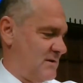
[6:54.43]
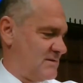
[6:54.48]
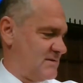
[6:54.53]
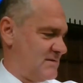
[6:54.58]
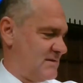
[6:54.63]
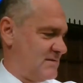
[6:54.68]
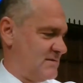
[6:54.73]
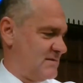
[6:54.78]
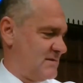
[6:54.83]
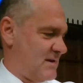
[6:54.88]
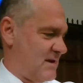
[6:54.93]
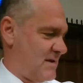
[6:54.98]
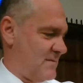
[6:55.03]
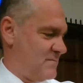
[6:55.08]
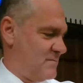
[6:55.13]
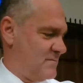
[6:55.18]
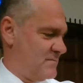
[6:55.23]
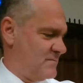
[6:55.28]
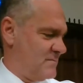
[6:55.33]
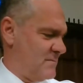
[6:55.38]
This is
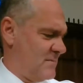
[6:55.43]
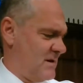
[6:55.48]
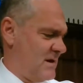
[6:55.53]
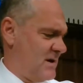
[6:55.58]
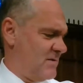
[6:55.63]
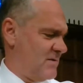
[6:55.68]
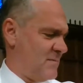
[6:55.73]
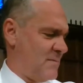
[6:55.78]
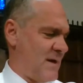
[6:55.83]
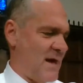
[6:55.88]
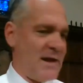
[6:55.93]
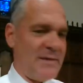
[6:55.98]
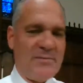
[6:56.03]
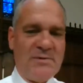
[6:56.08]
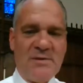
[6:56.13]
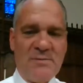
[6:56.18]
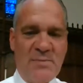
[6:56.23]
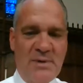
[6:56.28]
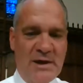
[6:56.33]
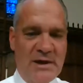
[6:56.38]
near the bottom
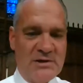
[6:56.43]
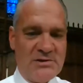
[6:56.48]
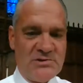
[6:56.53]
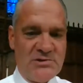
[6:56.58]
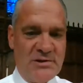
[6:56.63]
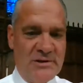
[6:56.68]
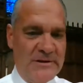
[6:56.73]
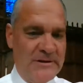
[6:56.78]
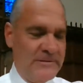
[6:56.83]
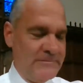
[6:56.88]
of the page.